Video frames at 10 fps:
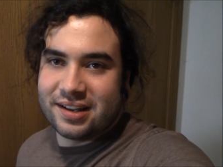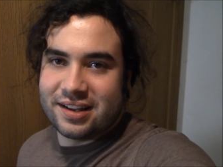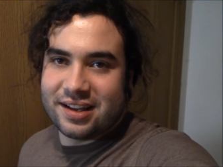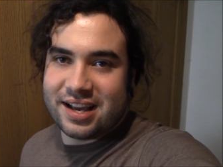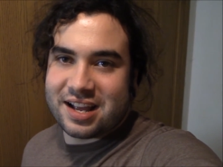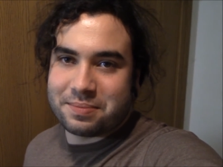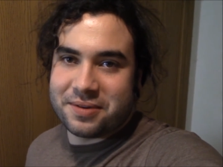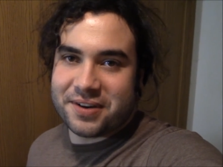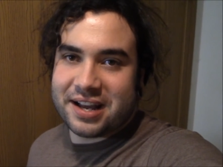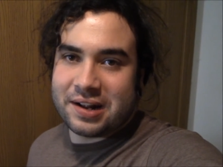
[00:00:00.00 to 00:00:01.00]
And he asked
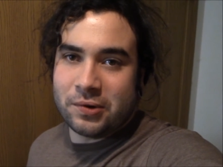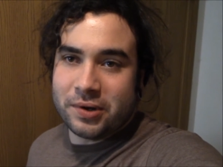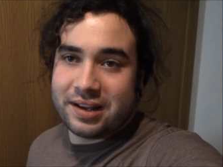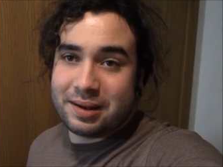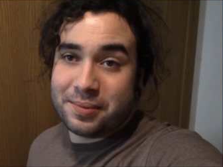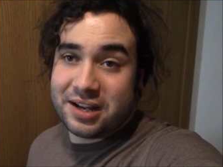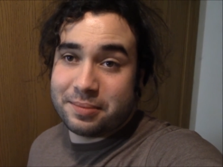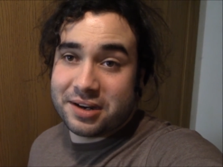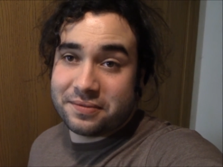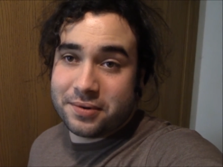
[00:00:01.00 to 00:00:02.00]
me if I got hold of anybody
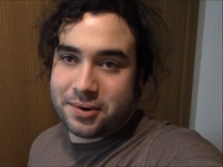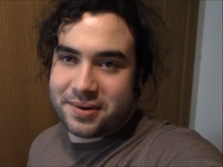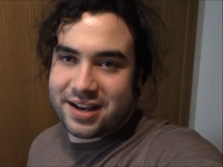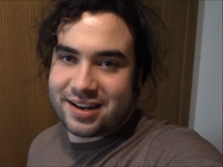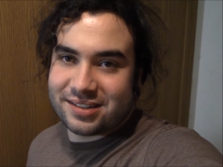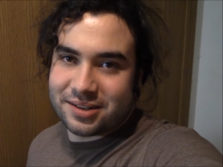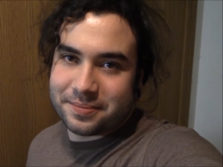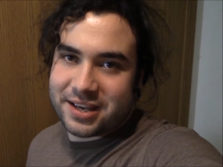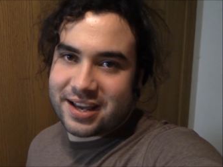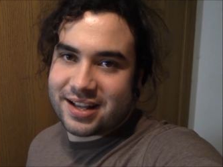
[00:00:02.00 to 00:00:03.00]
to bring four-way and I
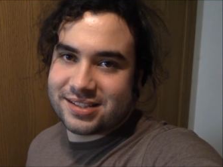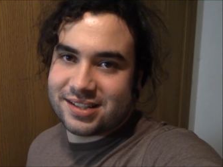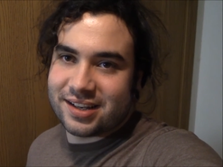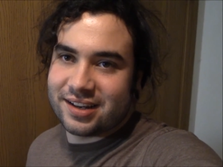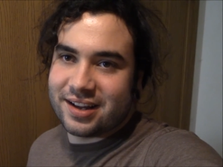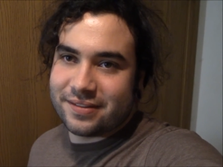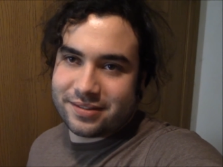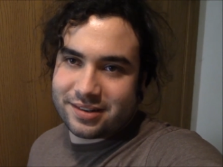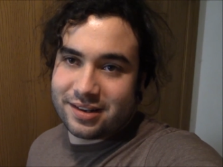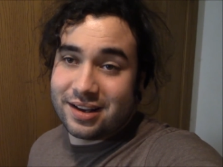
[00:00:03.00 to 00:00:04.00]
told him yes and they
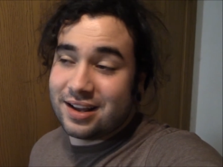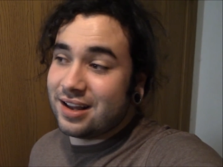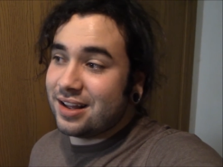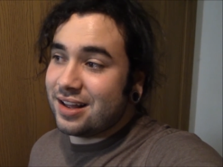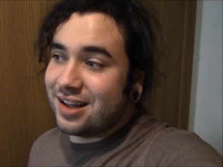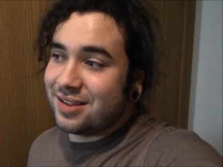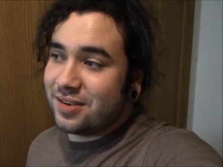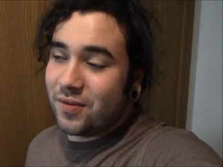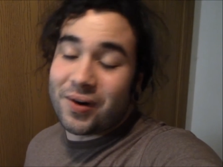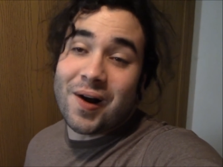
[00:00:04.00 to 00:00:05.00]
left.
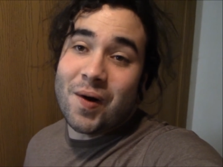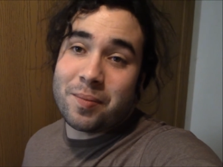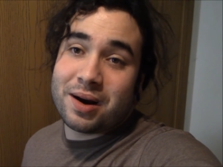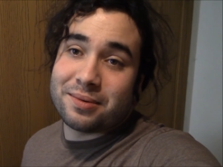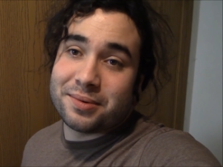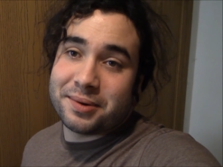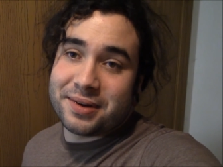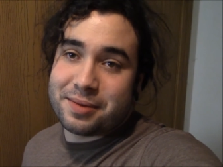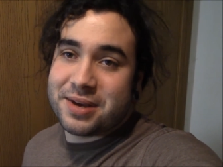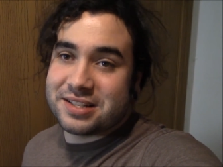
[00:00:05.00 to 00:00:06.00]
That's uh, overall probably
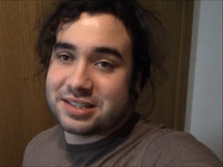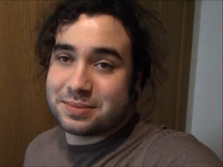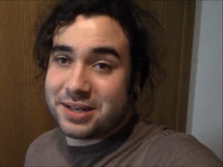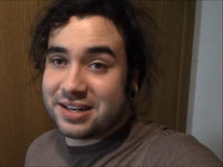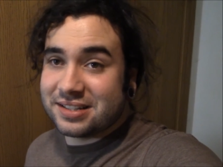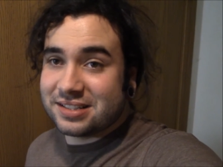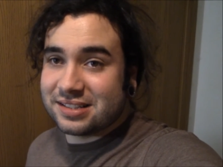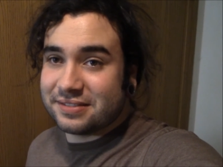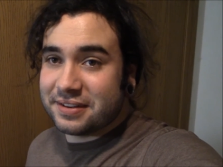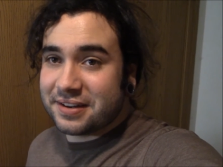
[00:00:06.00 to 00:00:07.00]
one of the best
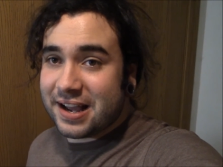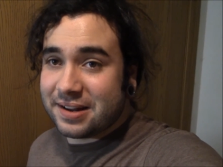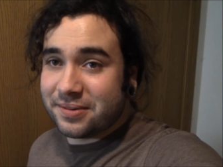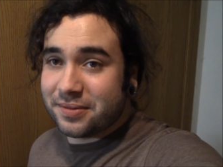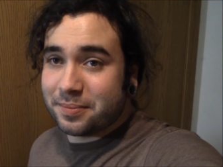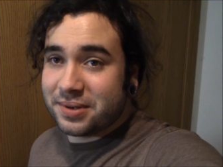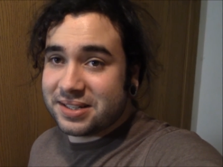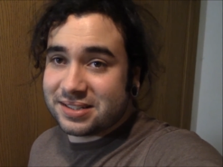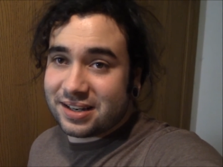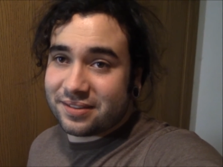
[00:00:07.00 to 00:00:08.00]
experiences I've ever had with a
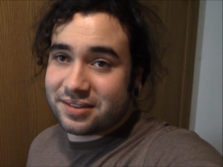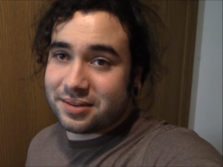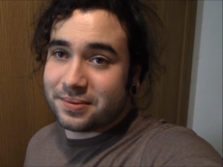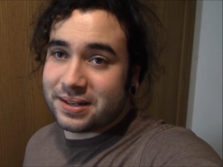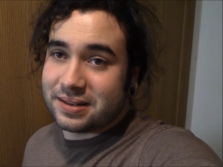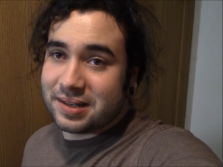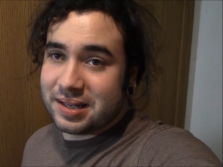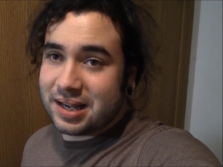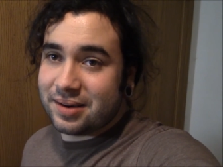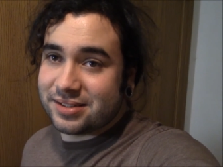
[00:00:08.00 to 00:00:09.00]
police officer when
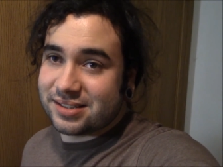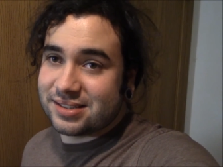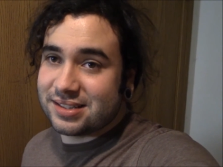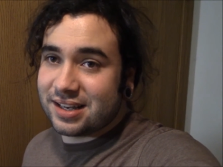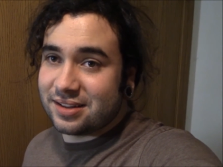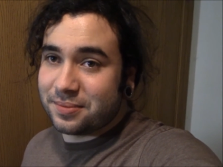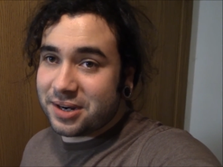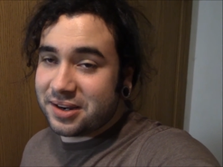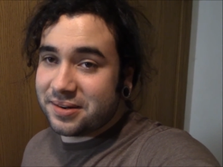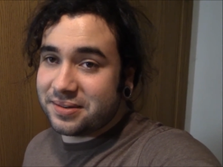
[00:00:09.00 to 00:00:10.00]
I was at the side of the
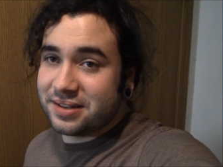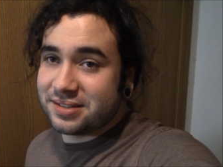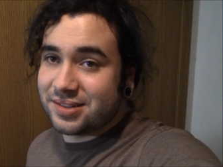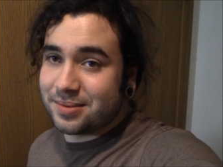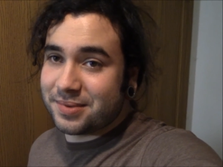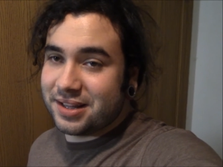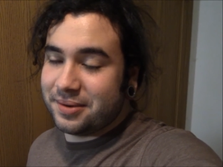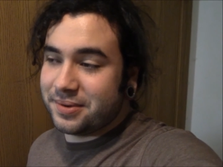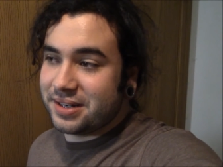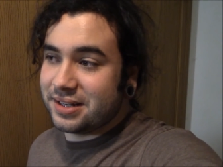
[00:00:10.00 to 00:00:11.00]
road because normally
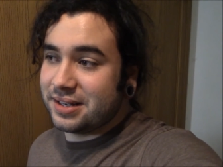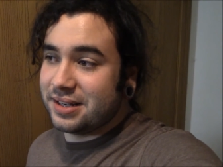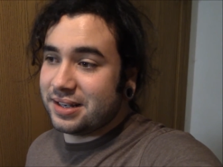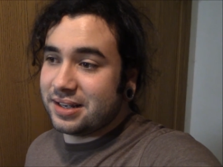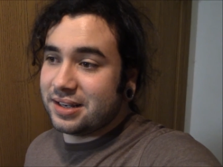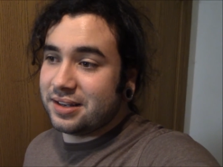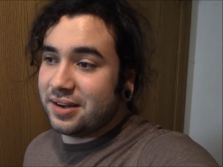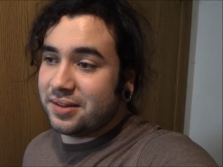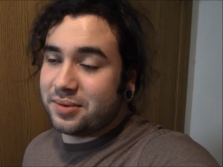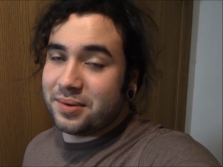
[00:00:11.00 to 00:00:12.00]
they want to
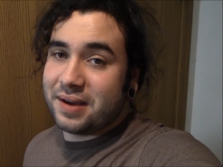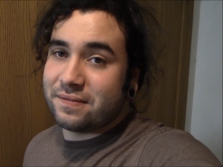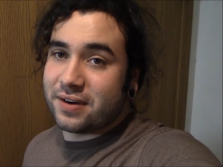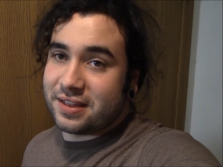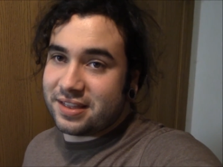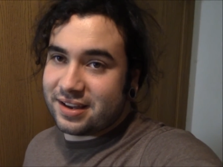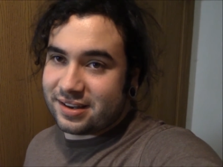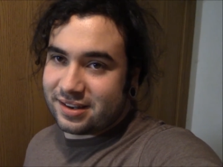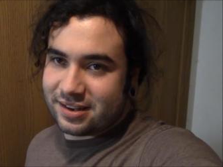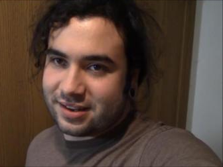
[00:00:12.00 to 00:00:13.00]
go through everything.